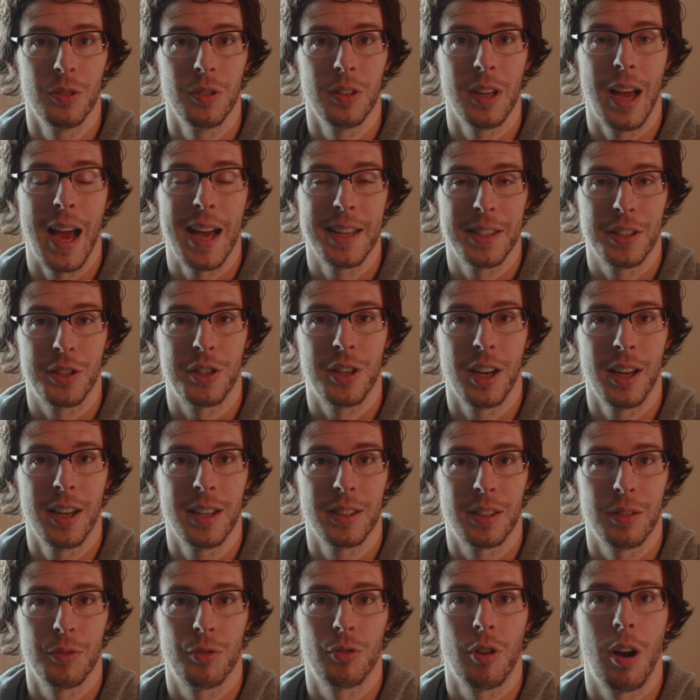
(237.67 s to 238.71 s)
it has a
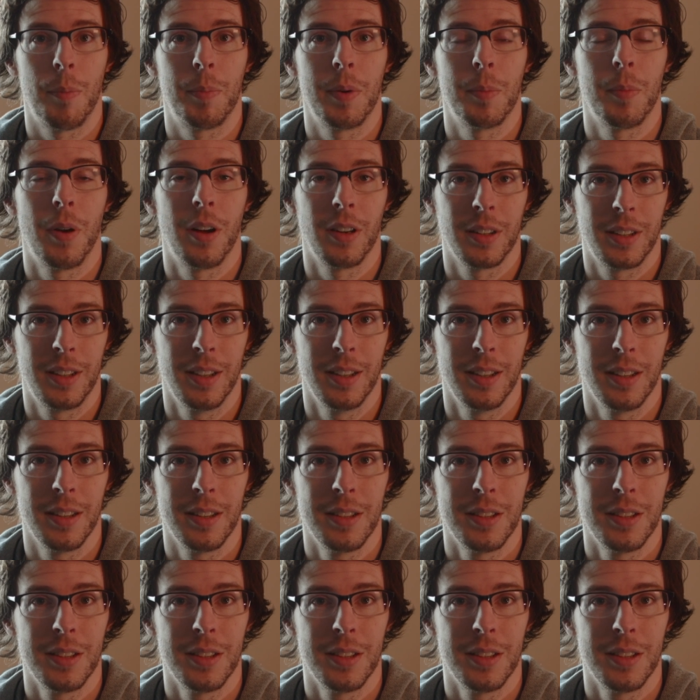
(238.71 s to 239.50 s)
chance of dropping a mod kit.